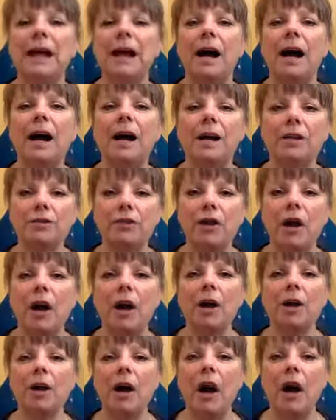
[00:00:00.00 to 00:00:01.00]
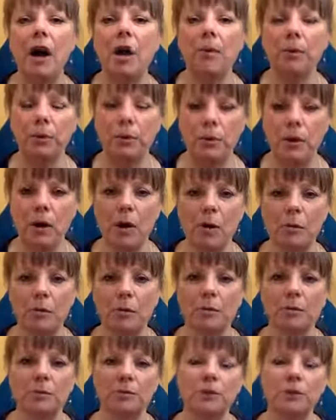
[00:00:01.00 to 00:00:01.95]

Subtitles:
I've got a problem.